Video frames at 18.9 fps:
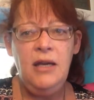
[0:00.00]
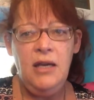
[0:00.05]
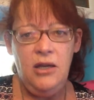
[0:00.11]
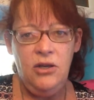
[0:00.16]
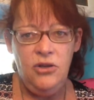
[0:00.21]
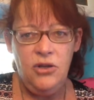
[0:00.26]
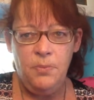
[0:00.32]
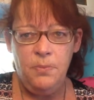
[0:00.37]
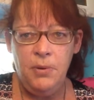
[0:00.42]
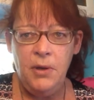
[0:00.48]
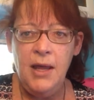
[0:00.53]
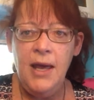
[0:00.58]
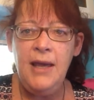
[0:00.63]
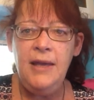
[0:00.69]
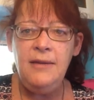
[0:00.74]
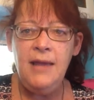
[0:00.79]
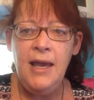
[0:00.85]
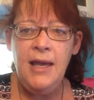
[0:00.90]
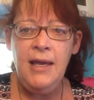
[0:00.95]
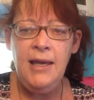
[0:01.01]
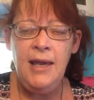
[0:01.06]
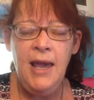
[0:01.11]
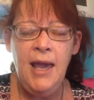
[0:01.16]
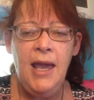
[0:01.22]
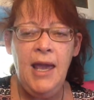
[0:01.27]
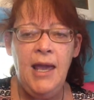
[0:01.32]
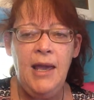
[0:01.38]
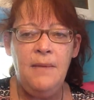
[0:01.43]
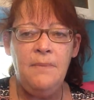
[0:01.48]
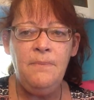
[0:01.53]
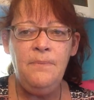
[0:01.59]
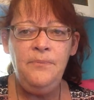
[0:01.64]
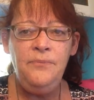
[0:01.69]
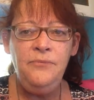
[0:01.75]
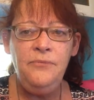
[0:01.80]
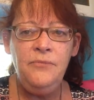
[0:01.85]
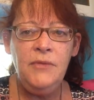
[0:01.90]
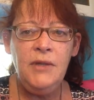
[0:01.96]
and you're playing that game.
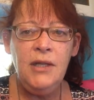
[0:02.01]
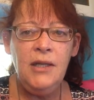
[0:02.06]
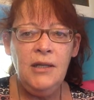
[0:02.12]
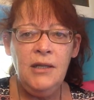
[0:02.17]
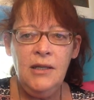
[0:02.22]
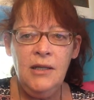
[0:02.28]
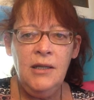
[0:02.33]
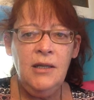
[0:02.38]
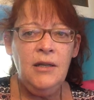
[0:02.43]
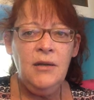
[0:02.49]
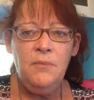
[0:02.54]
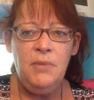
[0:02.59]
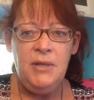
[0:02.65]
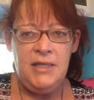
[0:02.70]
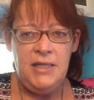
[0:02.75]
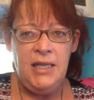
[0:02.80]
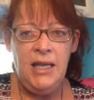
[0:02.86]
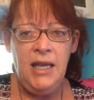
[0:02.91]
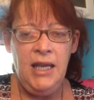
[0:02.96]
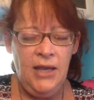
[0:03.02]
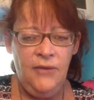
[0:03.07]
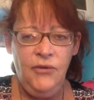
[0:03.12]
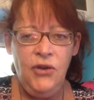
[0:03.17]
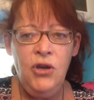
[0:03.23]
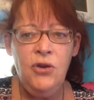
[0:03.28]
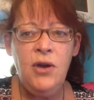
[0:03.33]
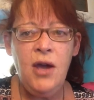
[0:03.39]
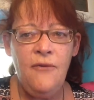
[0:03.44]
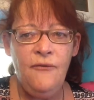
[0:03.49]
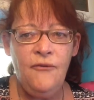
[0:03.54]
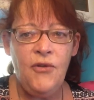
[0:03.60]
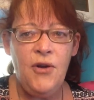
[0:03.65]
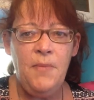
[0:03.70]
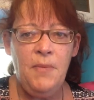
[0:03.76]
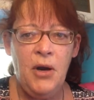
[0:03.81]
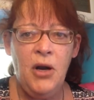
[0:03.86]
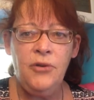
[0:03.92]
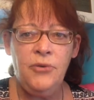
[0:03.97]
But see, if you come
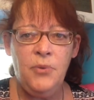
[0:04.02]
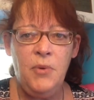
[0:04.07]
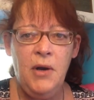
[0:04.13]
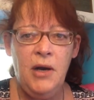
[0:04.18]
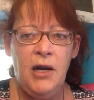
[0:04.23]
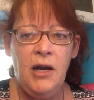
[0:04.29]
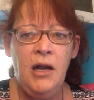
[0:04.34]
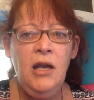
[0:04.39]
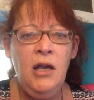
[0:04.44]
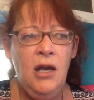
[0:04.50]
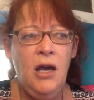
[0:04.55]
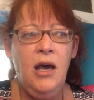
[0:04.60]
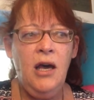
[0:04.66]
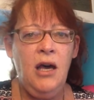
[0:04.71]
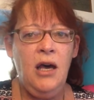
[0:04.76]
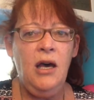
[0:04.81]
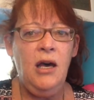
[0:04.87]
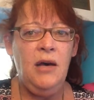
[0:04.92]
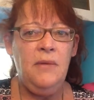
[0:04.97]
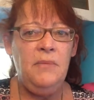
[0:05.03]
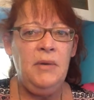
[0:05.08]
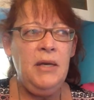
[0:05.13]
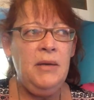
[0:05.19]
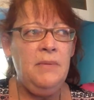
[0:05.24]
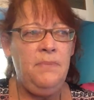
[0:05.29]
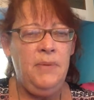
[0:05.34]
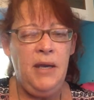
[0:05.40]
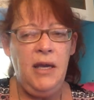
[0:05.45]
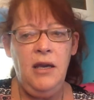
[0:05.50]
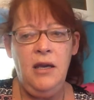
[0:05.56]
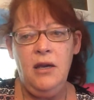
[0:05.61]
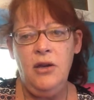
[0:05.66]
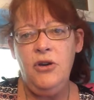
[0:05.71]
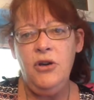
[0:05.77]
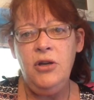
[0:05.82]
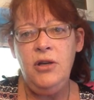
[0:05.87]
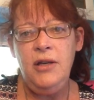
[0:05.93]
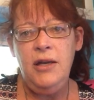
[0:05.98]
from Earth where being a
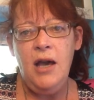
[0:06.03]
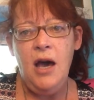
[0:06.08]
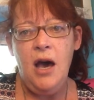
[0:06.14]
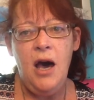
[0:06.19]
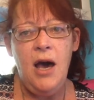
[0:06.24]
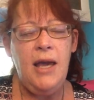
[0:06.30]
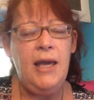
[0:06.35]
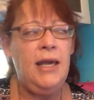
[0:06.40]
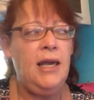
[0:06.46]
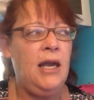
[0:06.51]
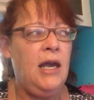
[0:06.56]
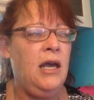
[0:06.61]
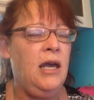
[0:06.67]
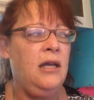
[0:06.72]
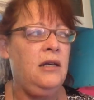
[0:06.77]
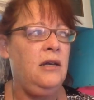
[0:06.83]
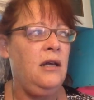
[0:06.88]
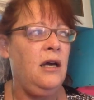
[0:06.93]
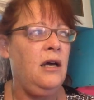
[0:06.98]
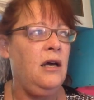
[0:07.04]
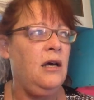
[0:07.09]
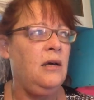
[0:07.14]
good guy and